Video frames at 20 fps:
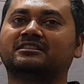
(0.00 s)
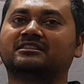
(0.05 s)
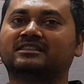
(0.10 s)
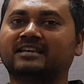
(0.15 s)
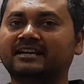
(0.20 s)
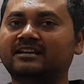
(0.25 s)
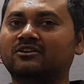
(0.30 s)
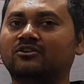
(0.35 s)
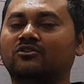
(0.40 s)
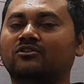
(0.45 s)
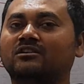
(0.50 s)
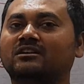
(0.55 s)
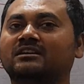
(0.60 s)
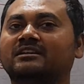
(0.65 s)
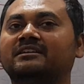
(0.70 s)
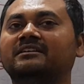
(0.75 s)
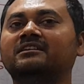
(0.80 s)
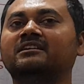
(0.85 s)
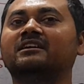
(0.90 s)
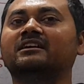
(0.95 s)
then
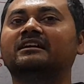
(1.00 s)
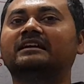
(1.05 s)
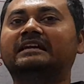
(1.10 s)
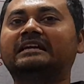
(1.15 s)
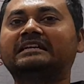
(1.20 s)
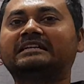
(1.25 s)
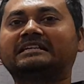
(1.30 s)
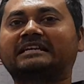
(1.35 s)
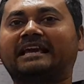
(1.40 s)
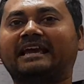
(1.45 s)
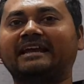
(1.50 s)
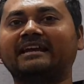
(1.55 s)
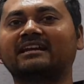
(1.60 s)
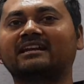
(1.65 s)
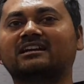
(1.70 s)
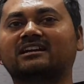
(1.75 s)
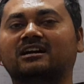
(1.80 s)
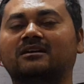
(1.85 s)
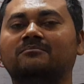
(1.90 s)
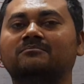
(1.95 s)
only it
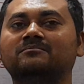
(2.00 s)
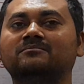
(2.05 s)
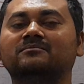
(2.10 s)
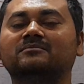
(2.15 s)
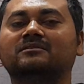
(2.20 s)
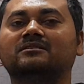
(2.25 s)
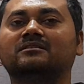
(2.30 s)
can come,